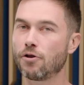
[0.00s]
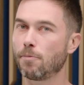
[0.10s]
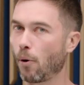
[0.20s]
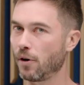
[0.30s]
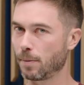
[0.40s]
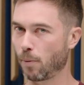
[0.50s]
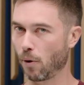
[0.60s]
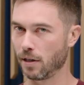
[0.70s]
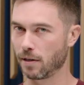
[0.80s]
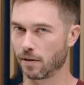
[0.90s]
do point to
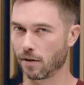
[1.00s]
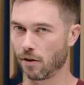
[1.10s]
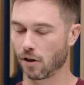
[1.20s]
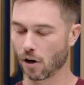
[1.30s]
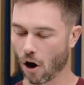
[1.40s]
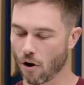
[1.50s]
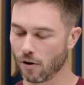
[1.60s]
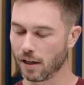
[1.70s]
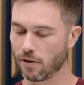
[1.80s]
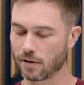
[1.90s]
point. So you can
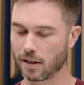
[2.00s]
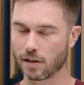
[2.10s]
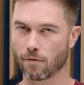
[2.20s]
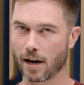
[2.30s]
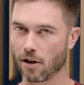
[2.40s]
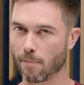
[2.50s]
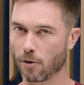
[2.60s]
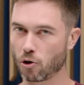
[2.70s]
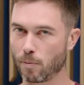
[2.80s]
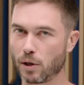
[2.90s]
only use this radio
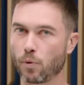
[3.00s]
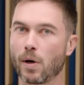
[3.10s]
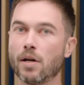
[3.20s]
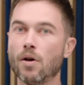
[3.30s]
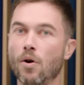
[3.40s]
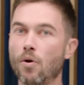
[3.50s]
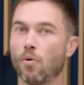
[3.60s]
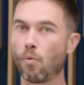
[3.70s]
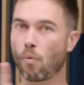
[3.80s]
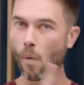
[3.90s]
module between
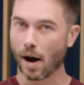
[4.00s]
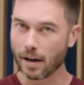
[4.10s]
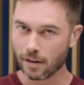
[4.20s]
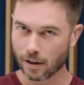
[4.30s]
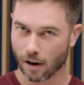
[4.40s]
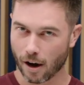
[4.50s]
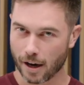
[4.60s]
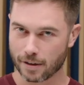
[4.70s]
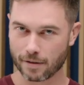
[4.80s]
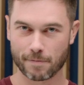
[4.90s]
one
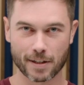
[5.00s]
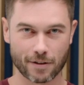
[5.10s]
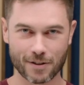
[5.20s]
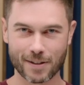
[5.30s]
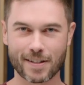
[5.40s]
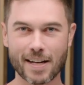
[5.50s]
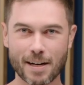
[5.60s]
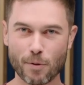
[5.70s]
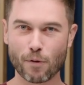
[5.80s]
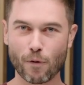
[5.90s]
client, such as a
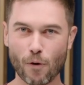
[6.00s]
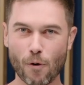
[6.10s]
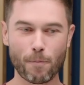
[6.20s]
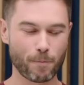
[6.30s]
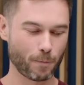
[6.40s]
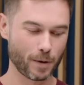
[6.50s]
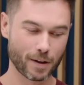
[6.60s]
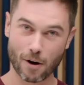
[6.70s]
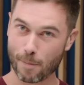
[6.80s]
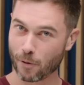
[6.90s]
ZMU-4 with
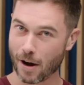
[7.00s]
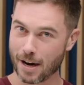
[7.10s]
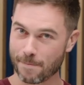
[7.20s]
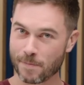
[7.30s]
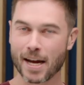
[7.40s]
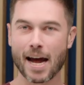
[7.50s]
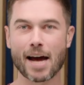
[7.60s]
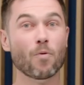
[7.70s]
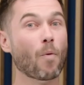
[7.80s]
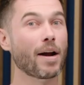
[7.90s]
an operator,
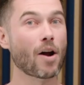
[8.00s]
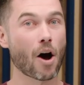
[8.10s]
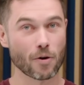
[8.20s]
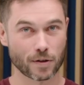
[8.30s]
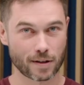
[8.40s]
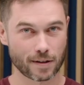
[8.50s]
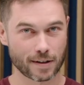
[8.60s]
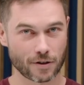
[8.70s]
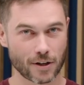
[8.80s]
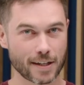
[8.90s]
and one host,
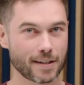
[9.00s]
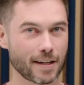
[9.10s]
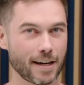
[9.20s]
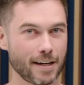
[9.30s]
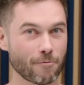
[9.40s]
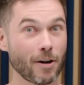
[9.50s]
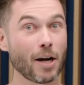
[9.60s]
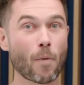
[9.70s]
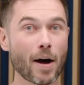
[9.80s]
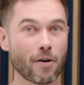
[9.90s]
such as a
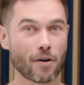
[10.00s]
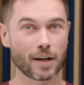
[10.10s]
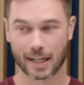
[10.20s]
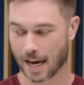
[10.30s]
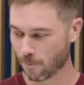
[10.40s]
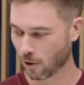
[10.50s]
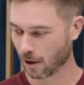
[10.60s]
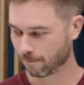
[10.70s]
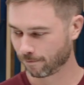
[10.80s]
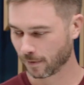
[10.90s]
rear one on a camera.
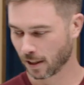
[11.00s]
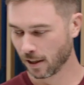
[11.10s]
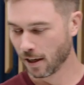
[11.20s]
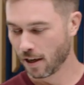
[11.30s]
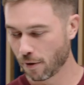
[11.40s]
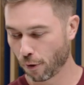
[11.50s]
The